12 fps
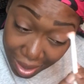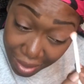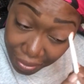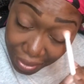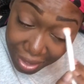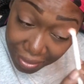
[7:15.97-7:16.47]

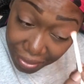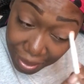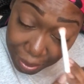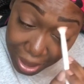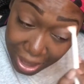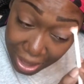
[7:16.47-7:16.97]
fun for
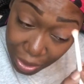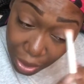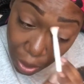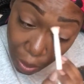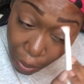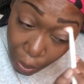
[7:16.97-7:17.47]
me. You
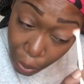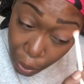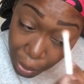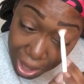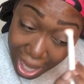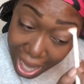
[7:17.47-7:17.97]
know,
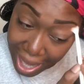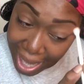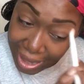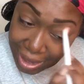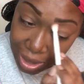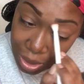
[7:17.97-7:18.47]
would I
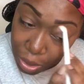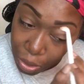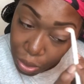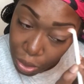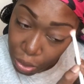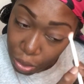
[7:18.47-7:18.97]
like to do
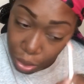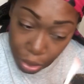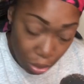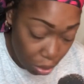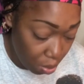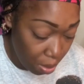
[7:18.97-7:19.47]

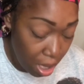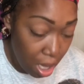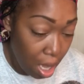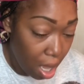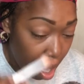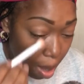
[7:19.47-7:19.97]
YouTube
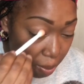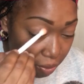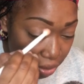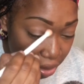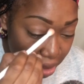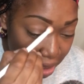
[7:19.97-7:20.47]

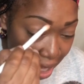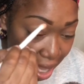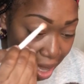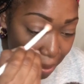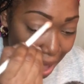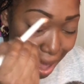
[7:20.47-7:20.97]
full
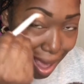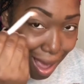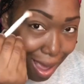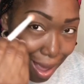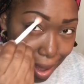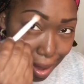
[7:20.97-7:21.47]
time?
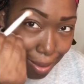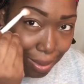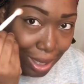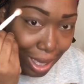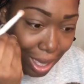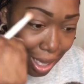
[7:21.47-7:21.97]
Hell
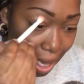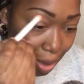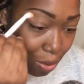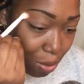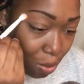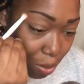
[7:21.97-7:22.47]
yeah. Like,
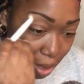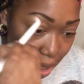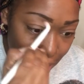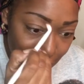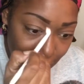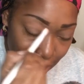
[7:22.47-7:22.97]
who
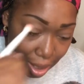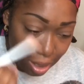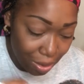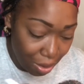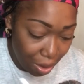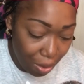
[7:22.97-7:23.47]
wouldn't?
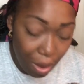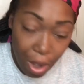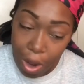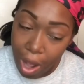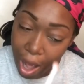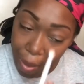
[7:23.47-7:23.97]
You know,
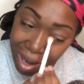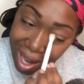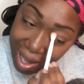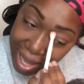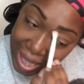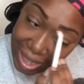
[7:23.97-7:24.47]
would I
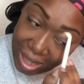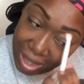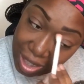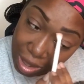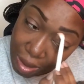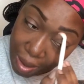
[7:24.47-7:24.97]
like to
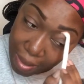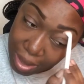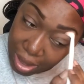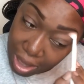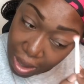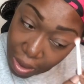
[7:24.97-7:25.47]
just be able to
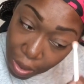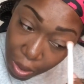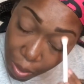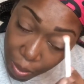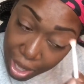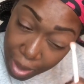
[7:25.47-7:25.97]
sit home